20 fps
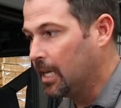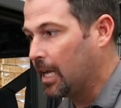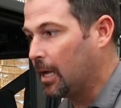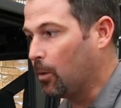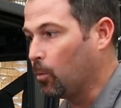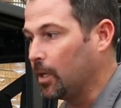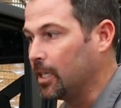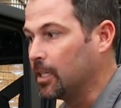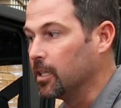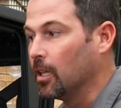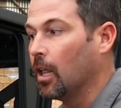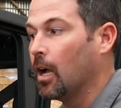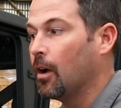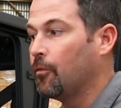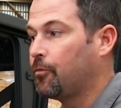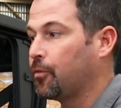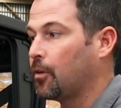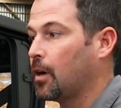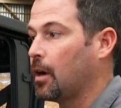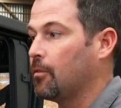and we'd
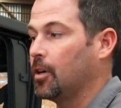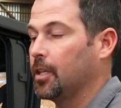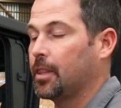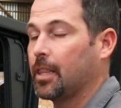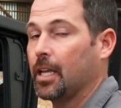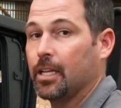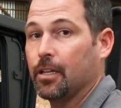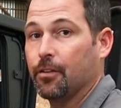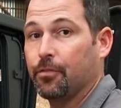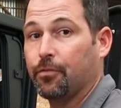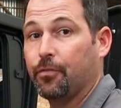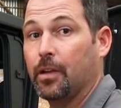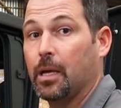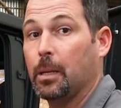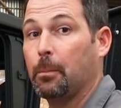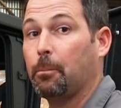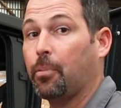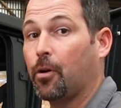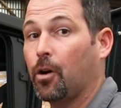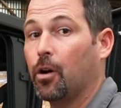love for everything to
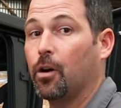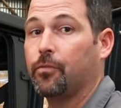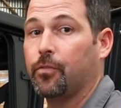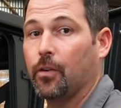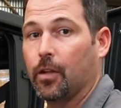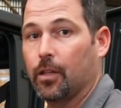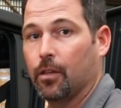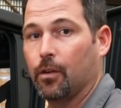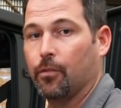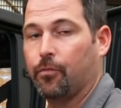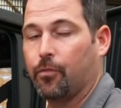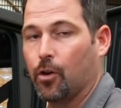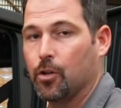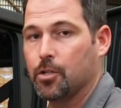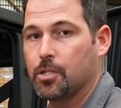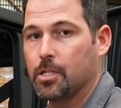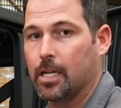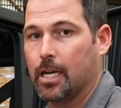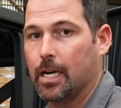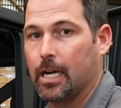fit perfect the
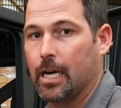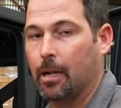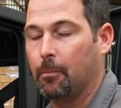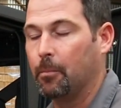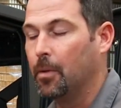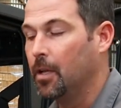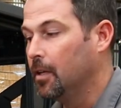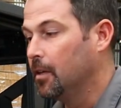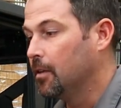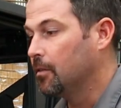first time.